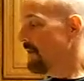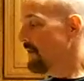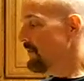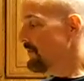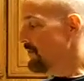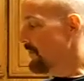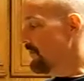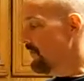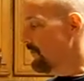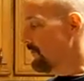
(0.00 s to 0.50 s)

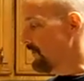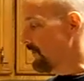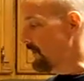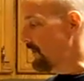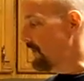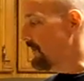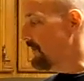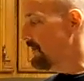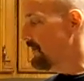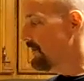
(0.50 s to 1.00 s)
So,
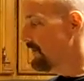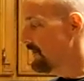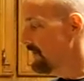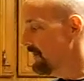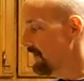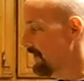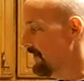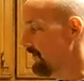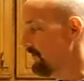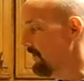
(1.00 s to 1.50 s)

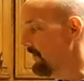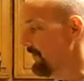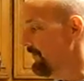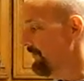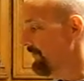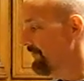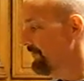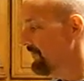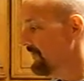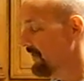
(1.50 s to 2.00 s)
anyway,
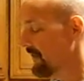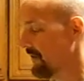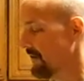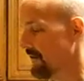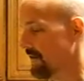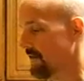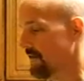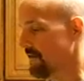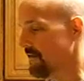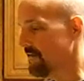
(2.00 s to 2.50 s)

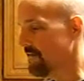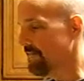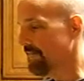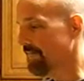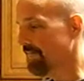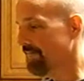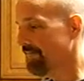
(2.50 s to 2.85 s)
and